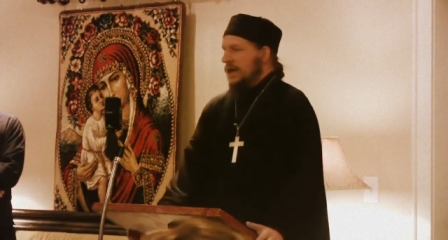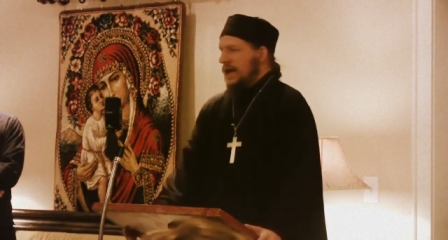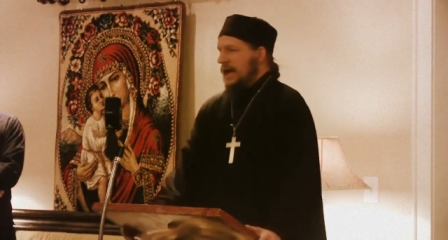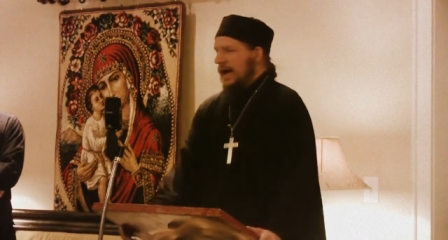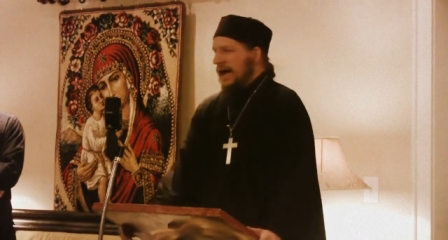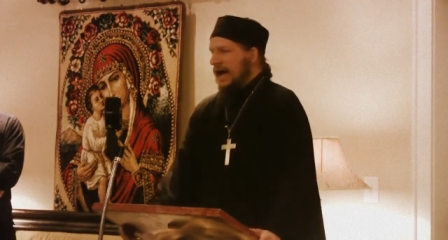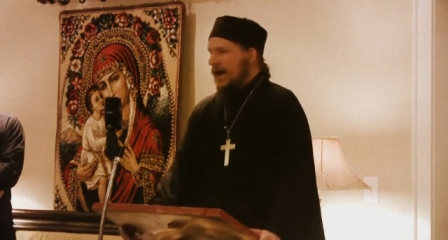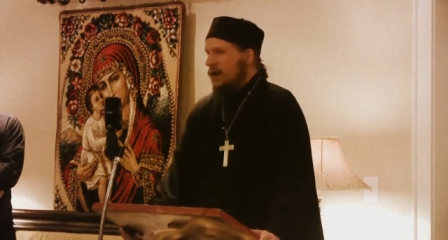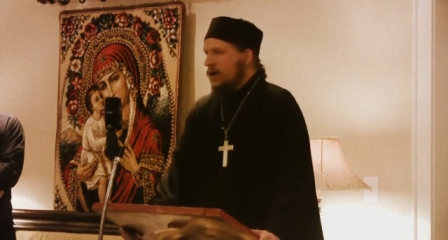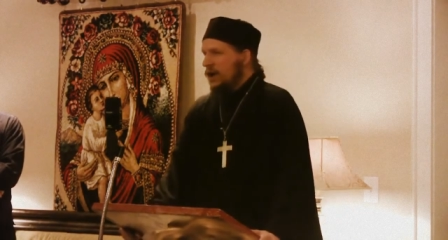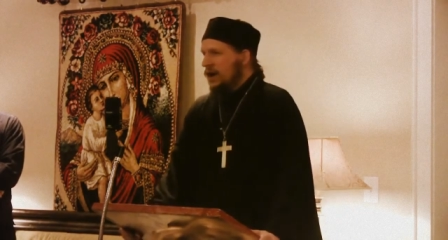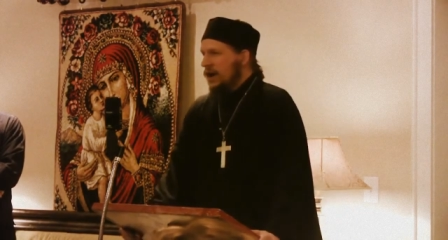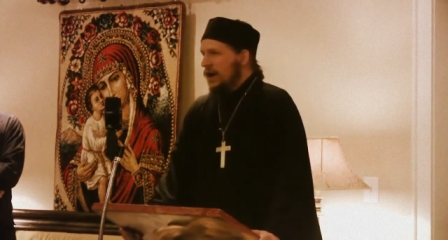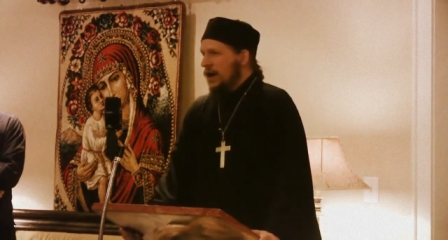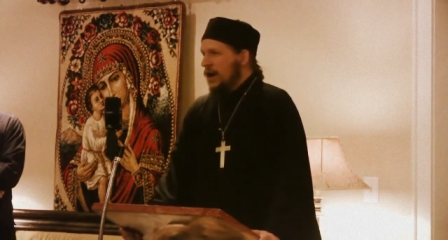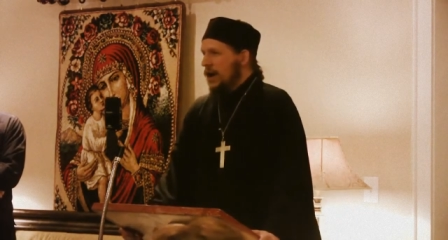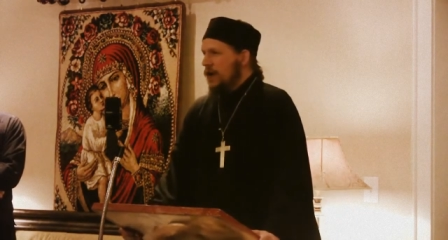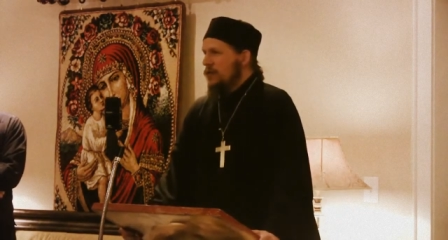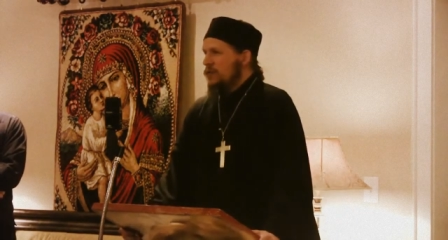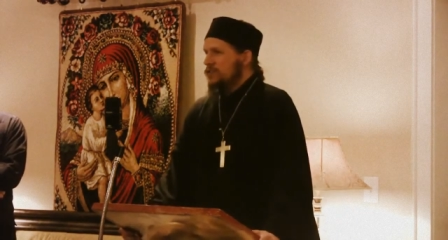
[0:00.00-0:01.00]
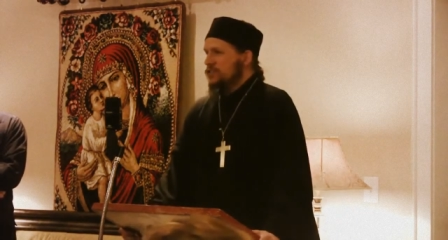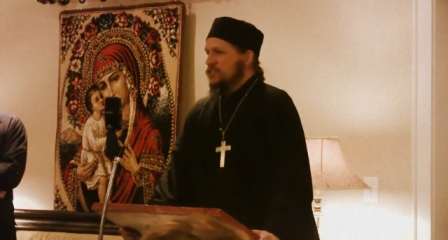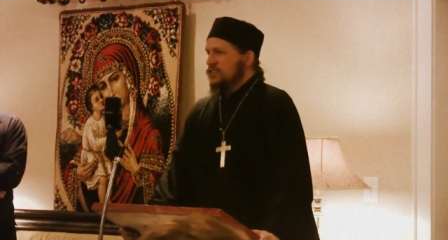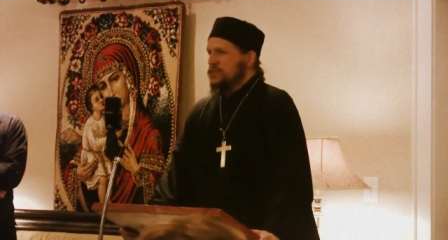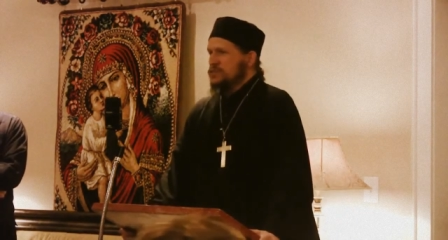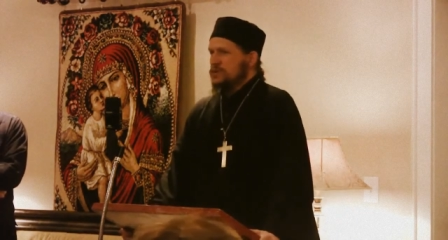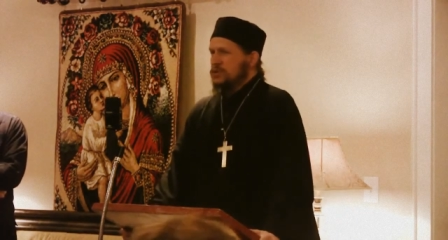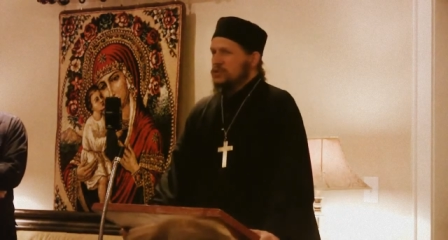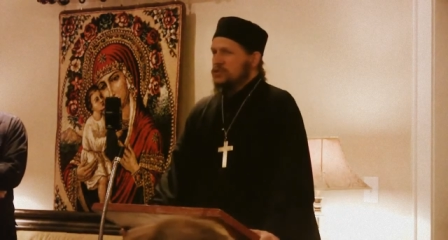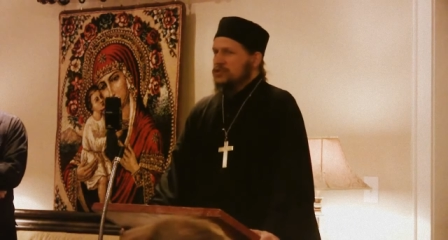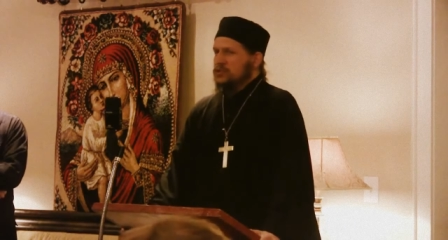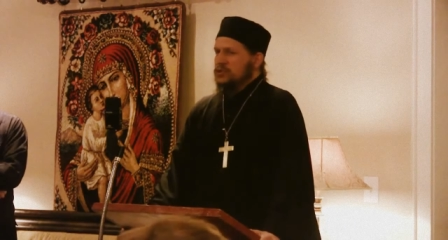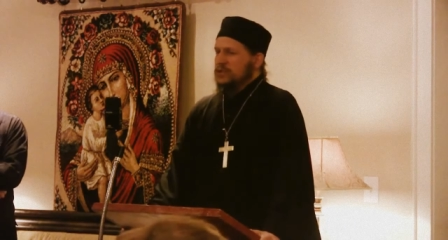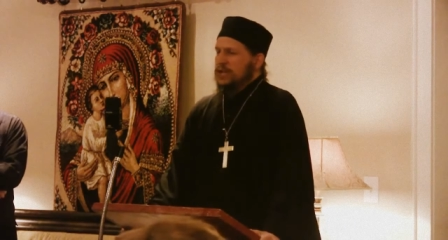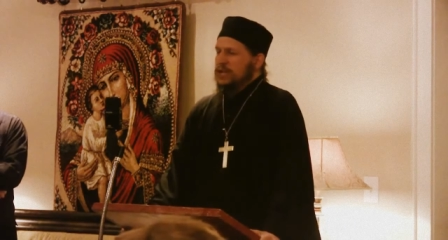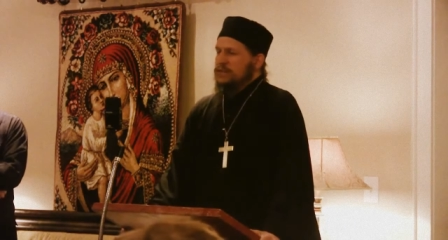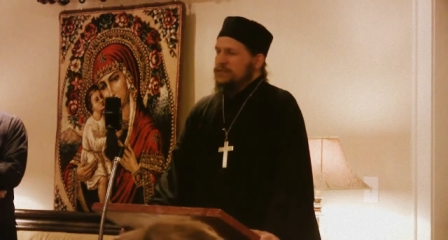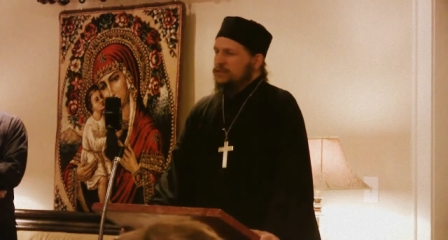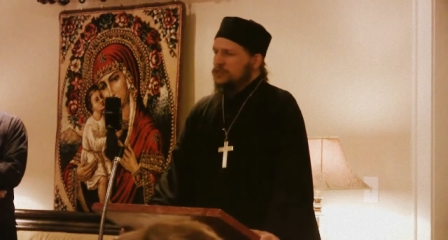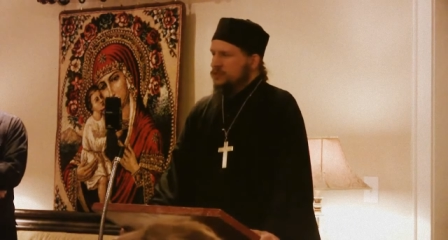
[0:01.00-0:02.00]
how, how is the spiritual
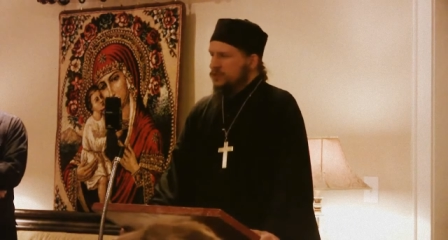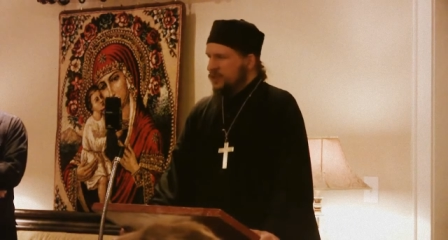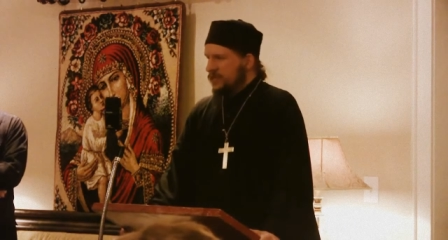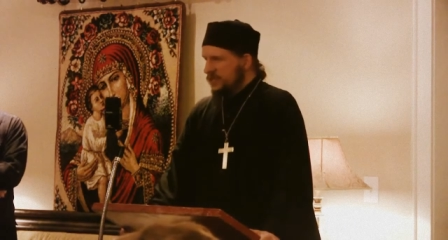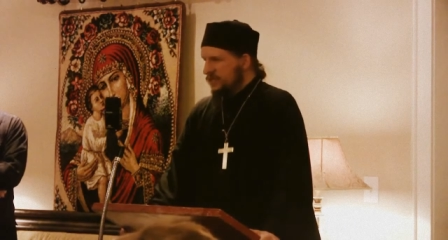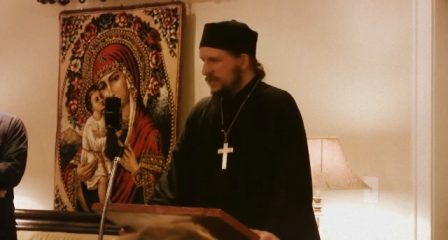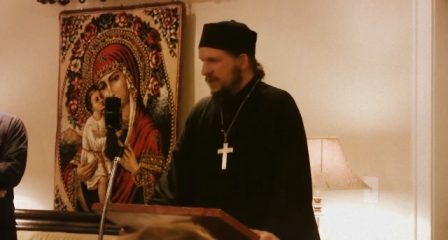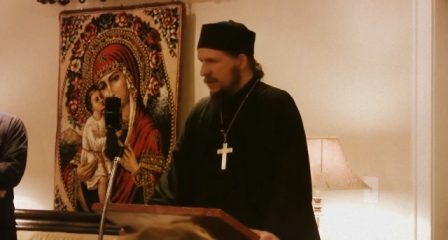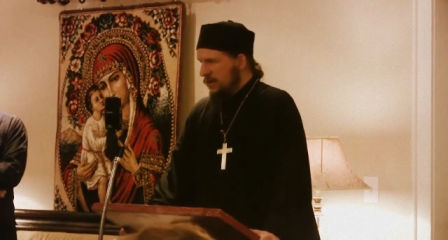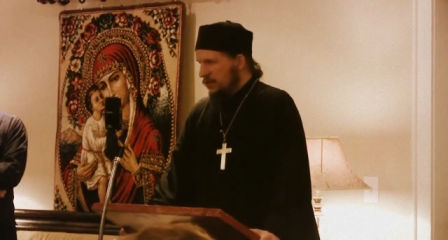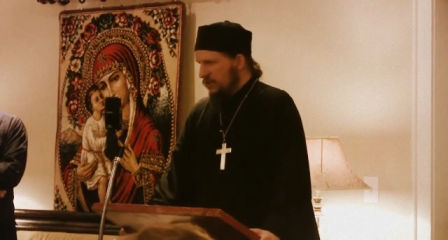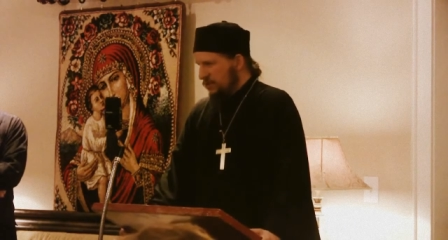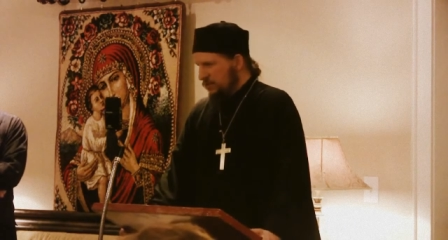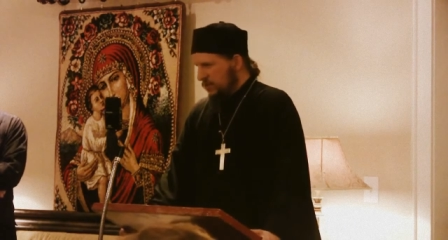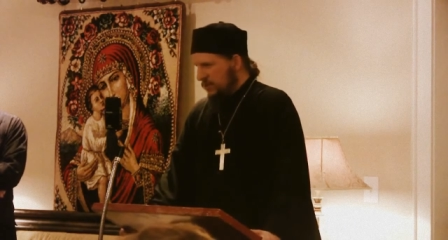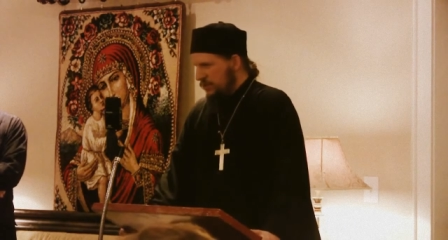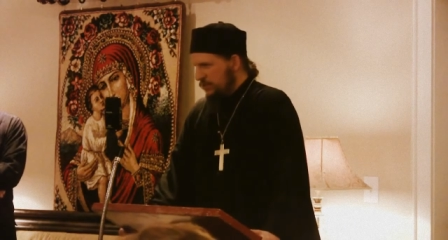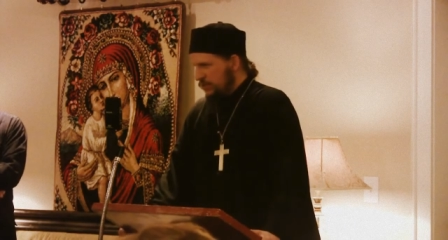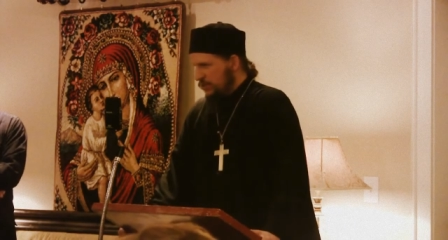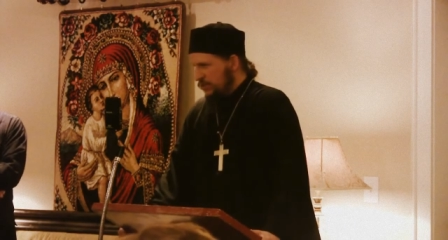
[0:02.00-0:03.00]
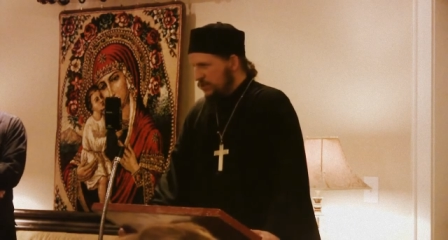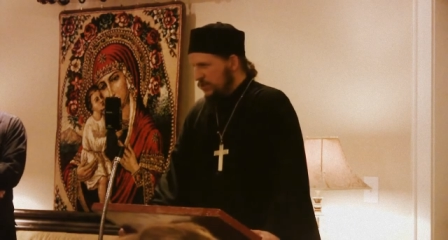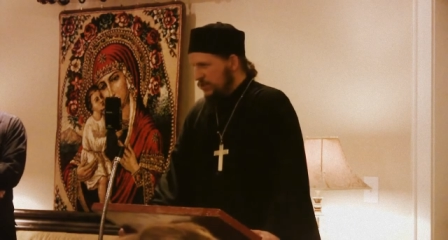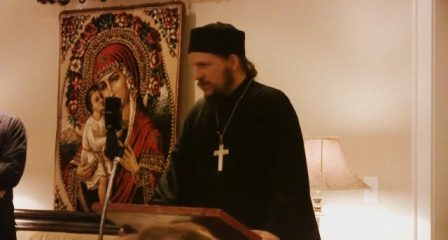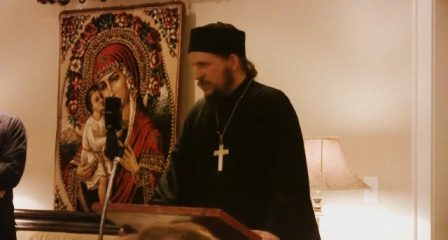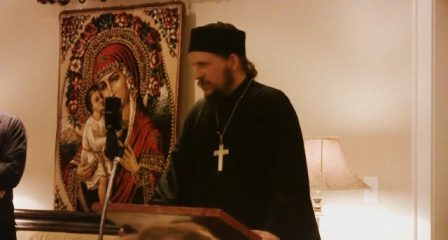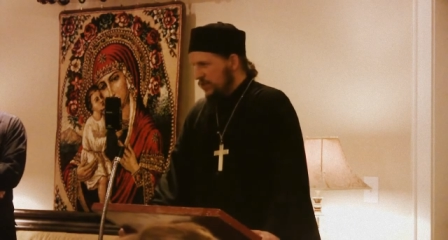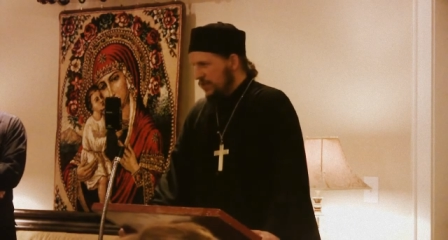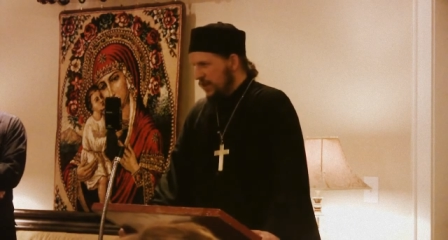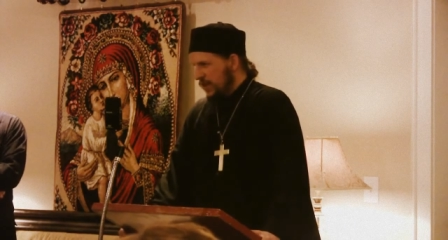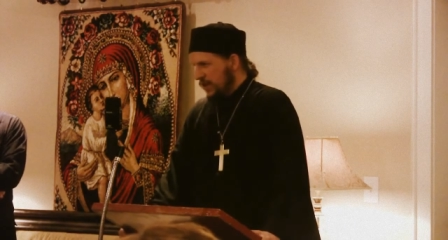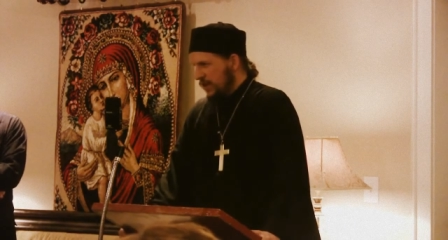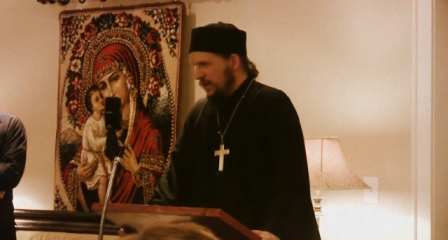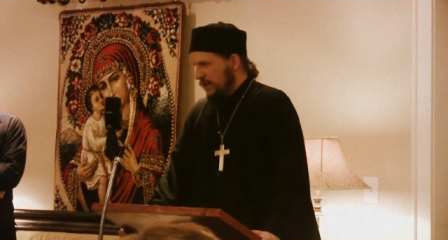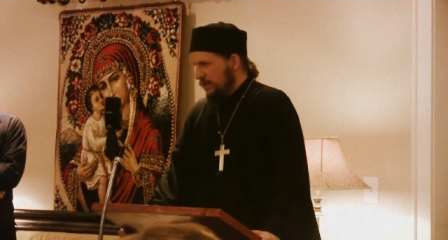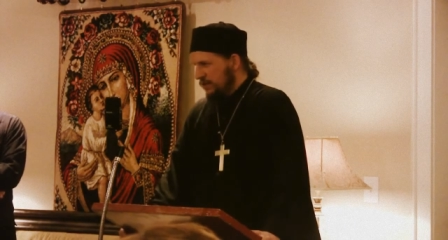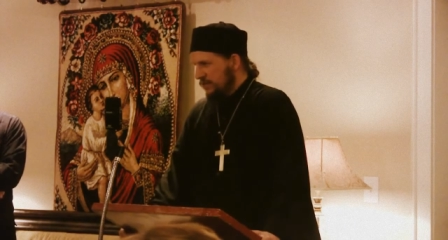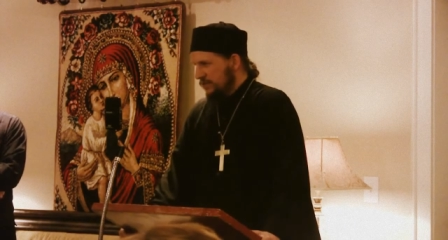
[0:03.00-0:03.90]
life in Greece? How are the people in Greece today?